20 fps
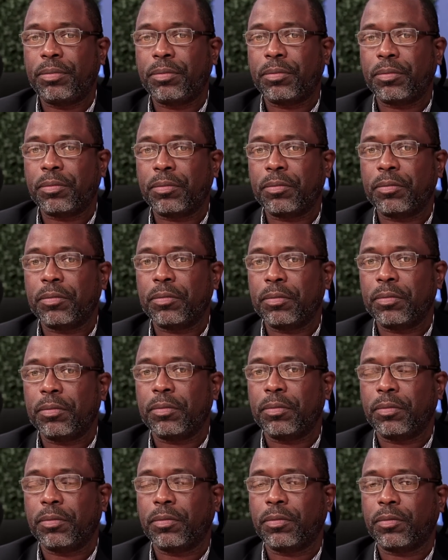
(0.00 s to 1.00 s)
Well,
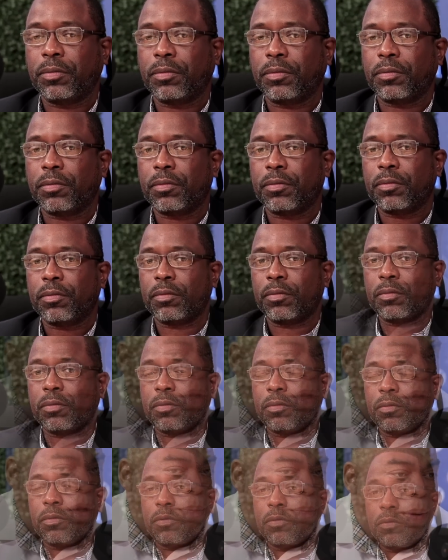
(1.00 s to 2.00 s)
I think based
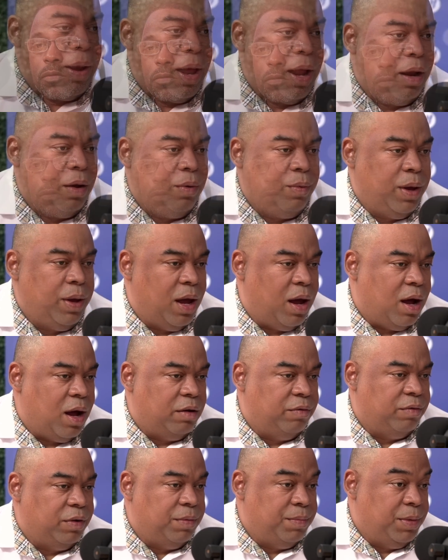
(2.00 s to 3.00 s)
on the plan that we
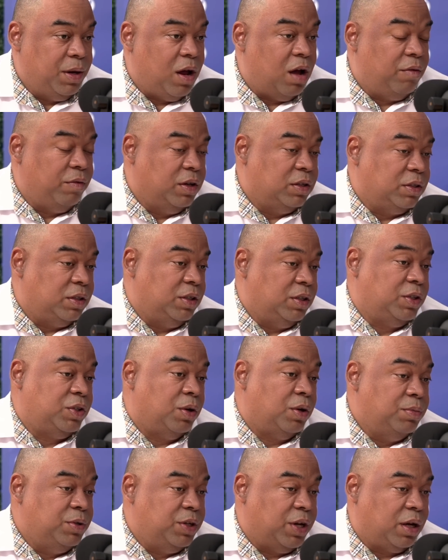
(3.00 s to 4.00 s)
have, I mean, obviously
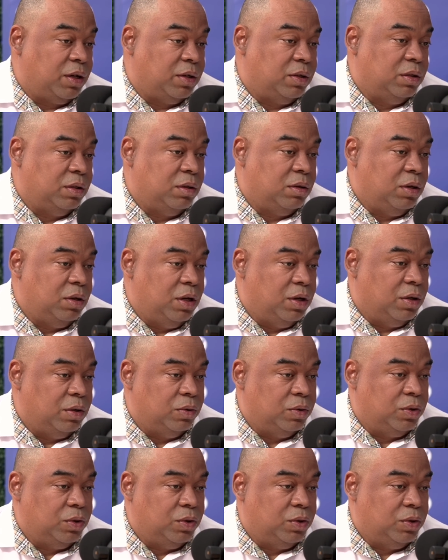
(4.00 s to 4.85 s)
subject, to our